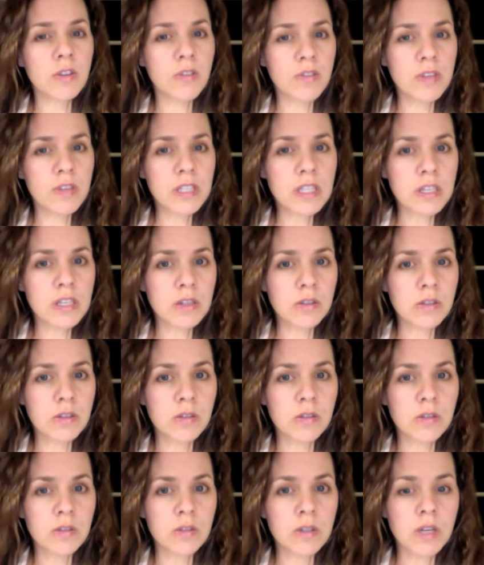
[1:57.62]

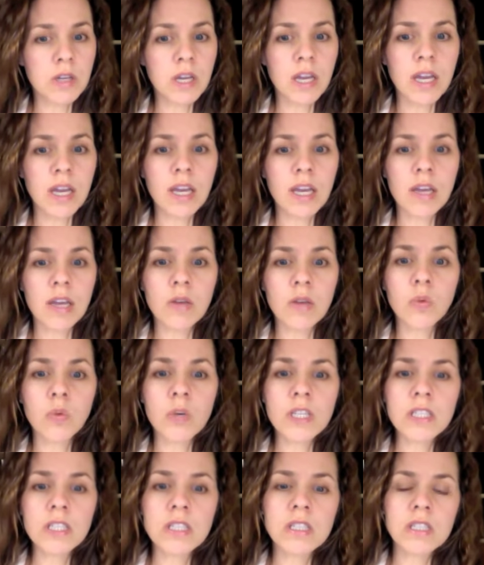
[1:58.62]
physical, in
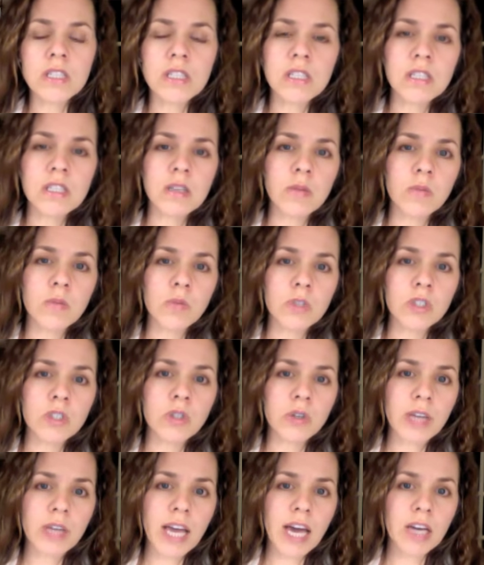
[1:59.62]
which system would you
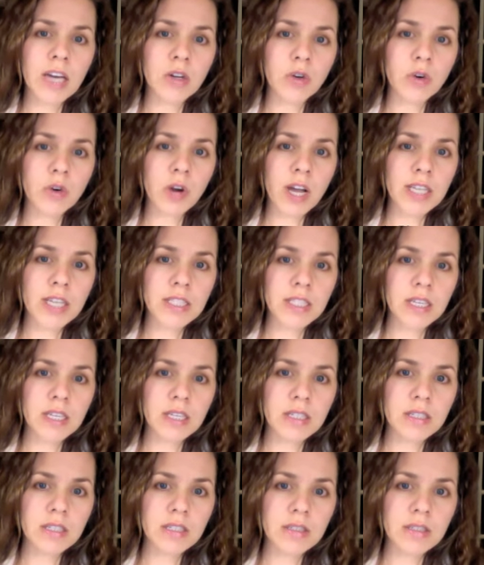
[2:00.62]
categorize it?